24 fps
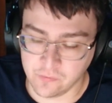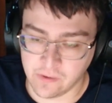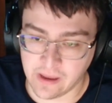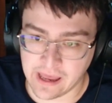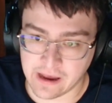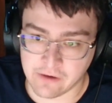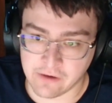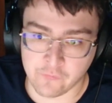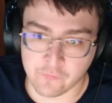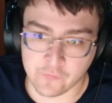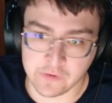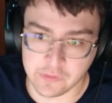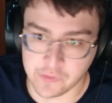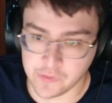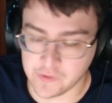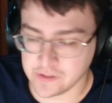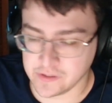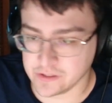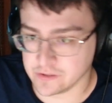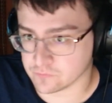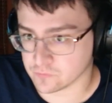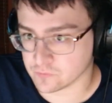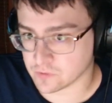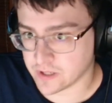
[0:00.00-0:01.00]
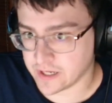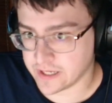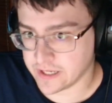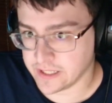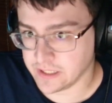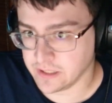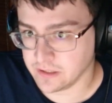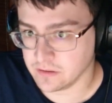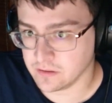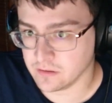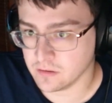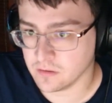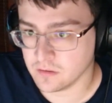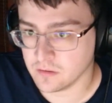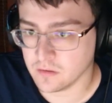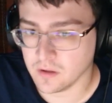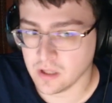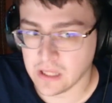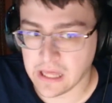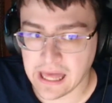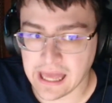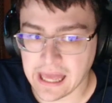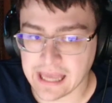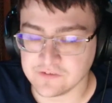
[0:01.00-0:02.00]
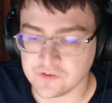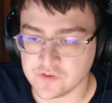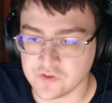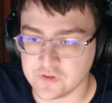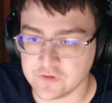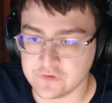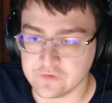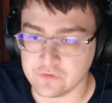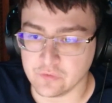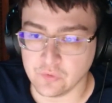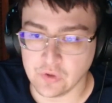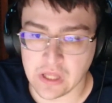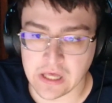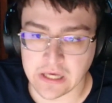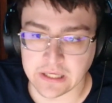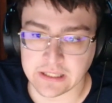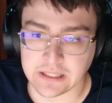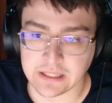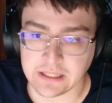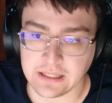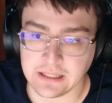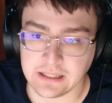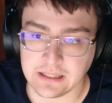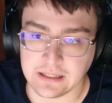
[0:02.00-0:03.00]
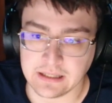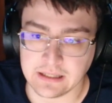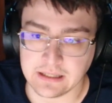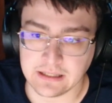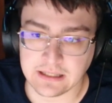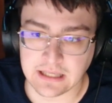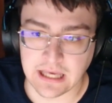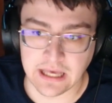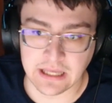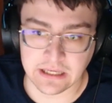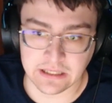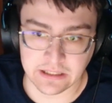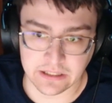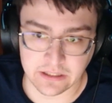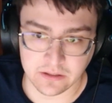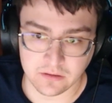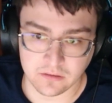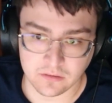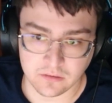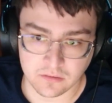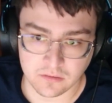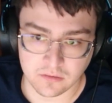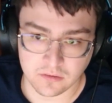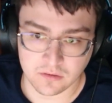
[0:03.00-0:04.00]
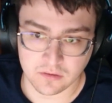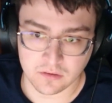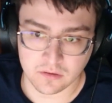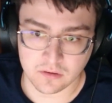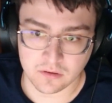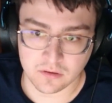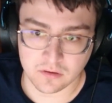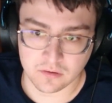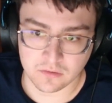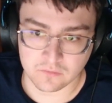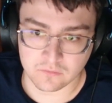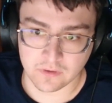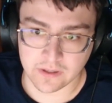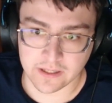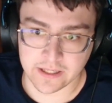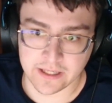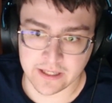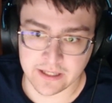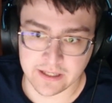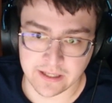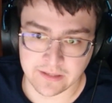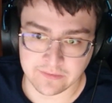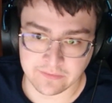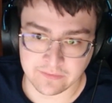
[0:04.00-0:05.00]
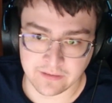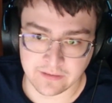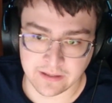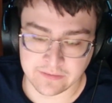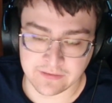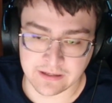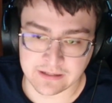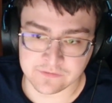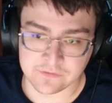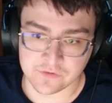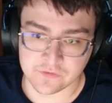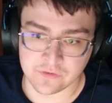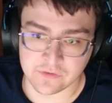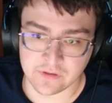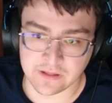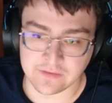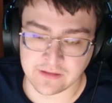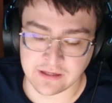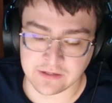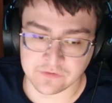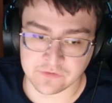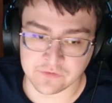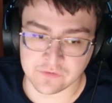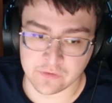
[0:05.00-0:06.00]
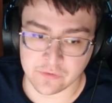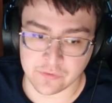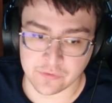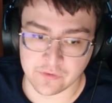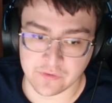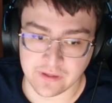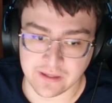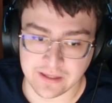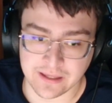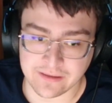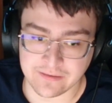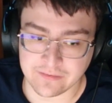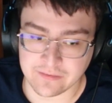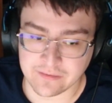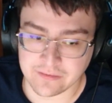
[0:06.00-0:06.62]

do everything right and still not get it, right? And that's the thing.